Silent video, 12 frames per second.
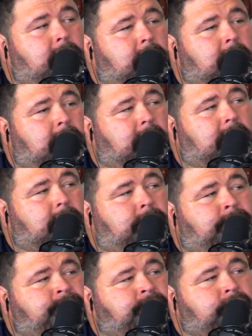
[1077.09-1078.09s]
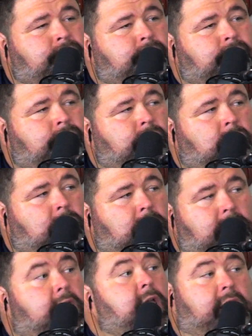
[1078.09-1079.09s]
and it's more prominently
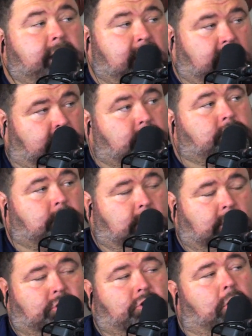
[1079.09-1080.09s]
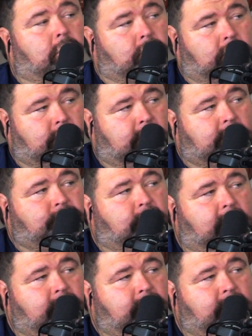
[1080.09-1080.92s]
horseradish. Yeah, yeah, it's stronger horseradish